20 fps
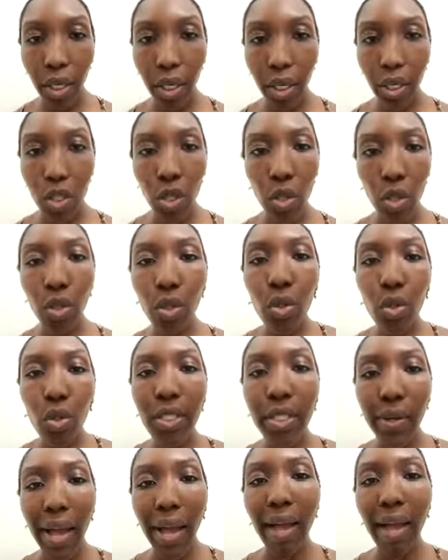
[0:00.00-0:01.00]
So you
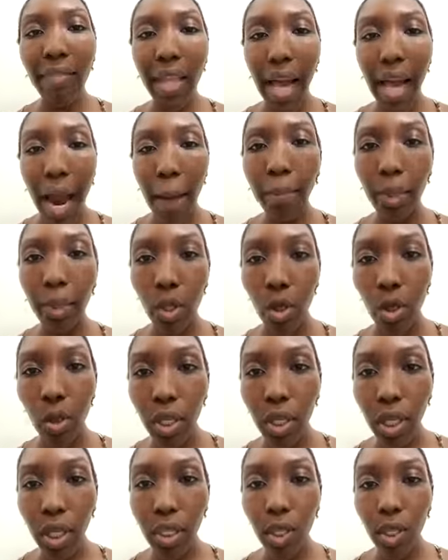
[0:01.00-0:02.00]
still have the
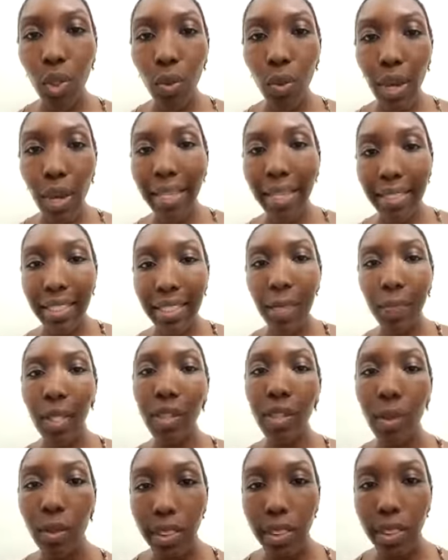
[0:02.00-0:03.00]
opportunity to
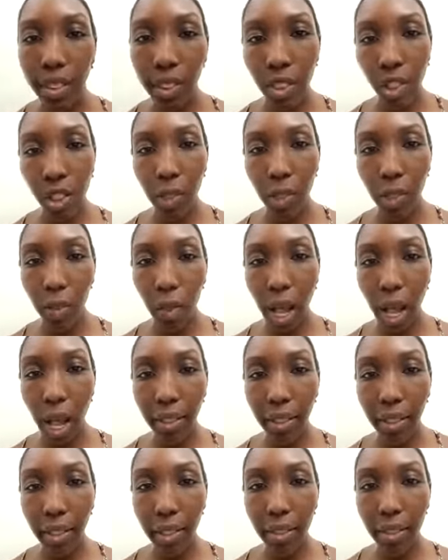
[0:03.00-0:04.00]
exhibit those leadership
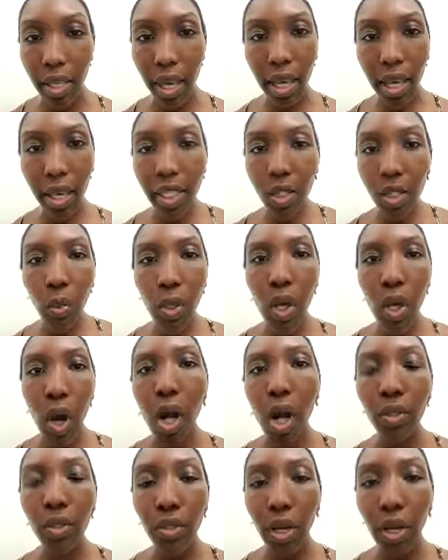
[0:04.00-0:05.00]
qualities, because we
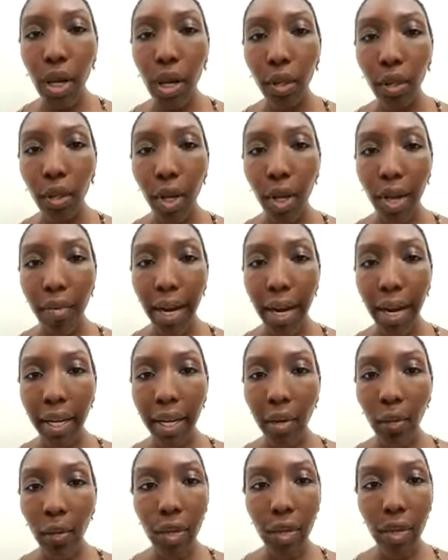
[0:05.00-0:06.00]
all know,
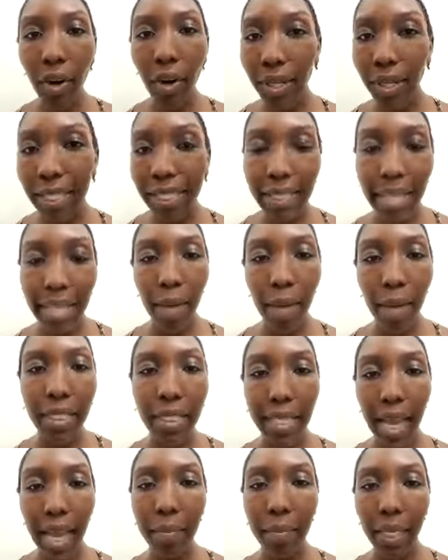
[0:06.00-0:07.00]
right? We've heard this time
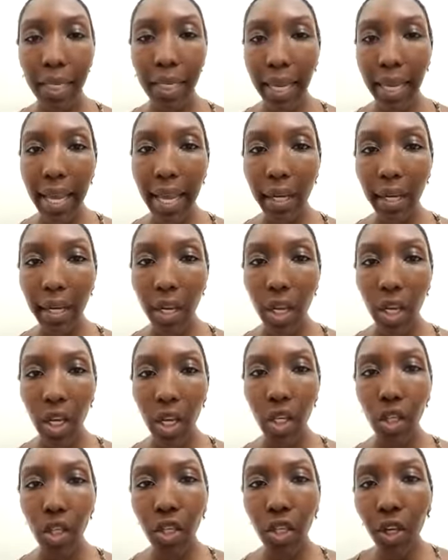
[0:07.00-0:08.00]
and time again.
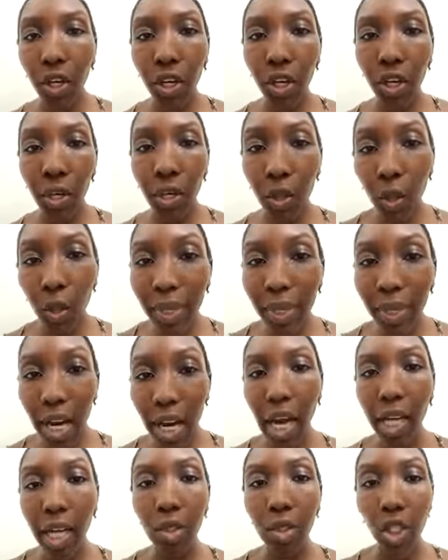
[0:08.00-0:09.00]
You
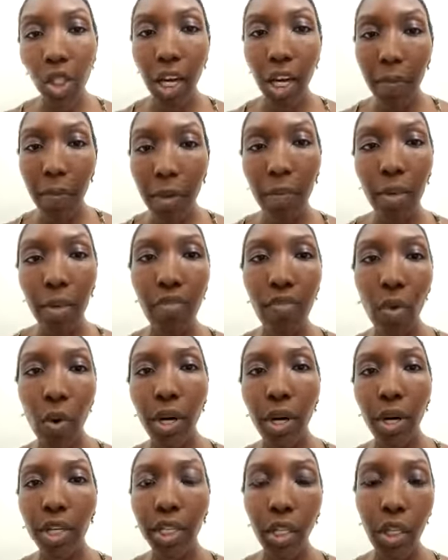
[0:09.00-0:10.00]
become chairman
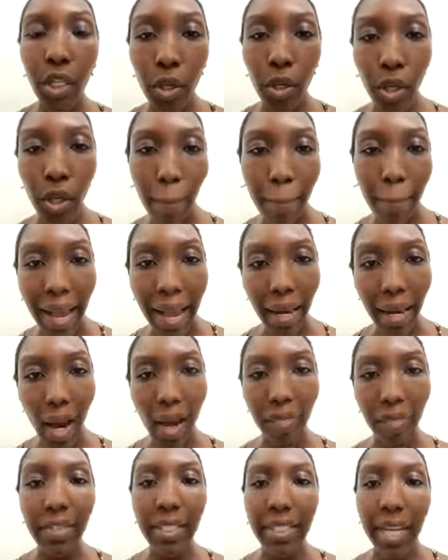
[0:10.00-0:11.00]
before, your back
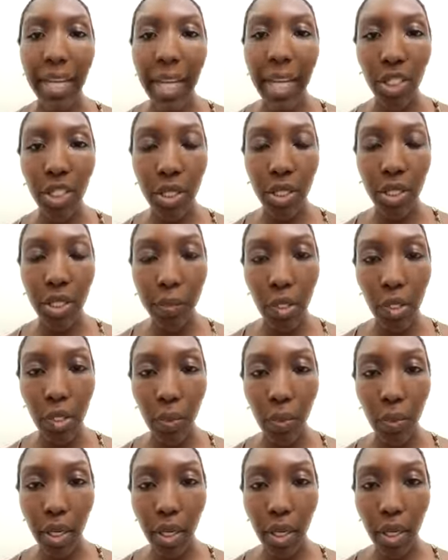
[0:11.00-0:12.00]
office catches up
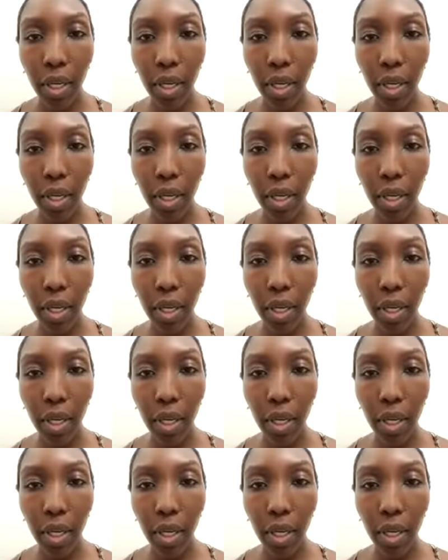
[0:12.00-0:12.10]
to it.